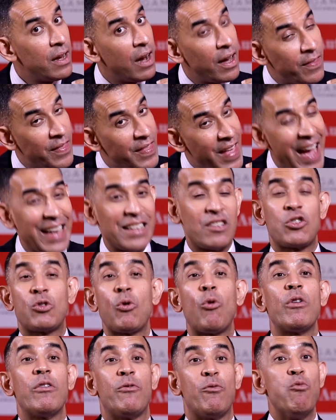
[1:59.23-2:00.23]
that
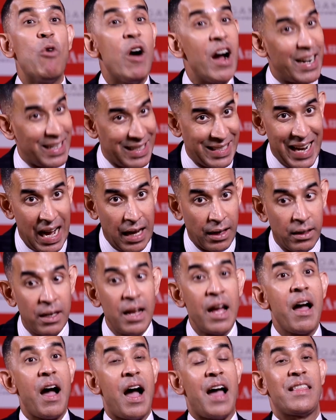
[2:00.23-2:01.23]
sort of work done.
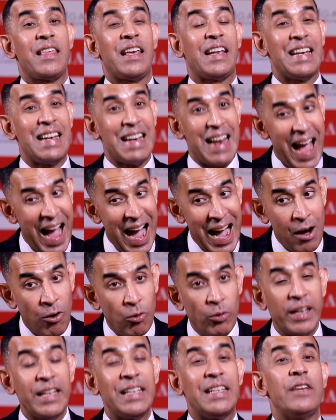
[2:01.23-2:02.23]
I think
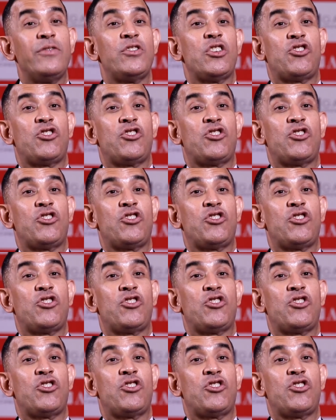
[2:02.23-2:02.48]
now it gives a